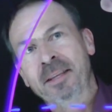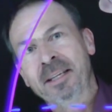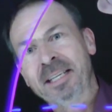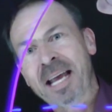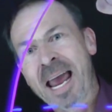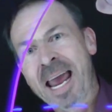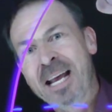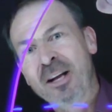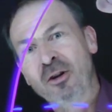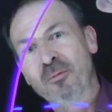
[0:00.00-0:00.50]

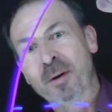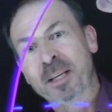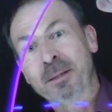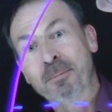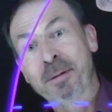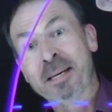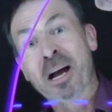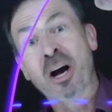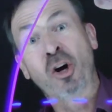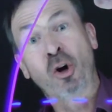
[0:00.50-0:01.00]
this angle
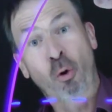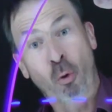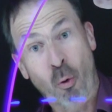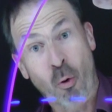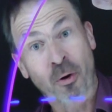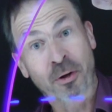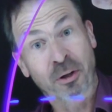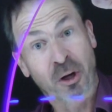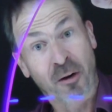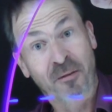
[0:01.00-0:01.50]
must be a
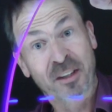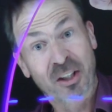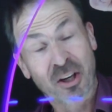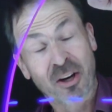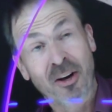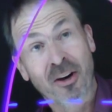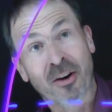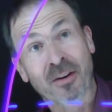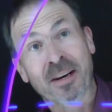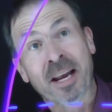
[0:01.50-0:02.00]
quarter of a
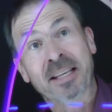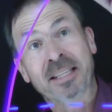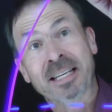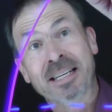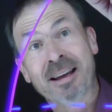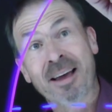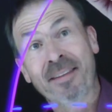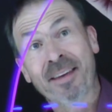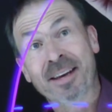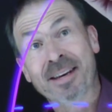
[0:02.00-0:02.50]
turn. That's
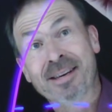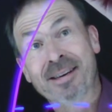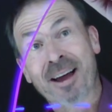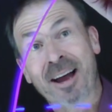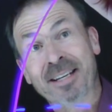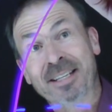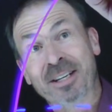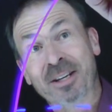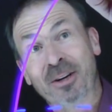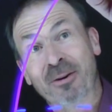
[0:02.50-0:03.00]
another
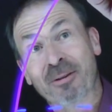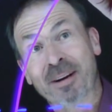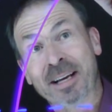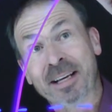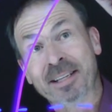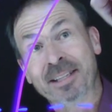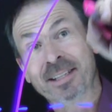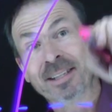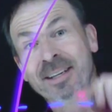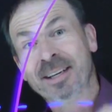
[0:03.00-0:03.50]
90
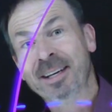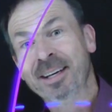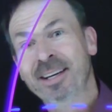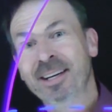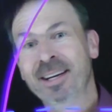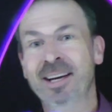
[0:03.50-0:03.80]
degrees.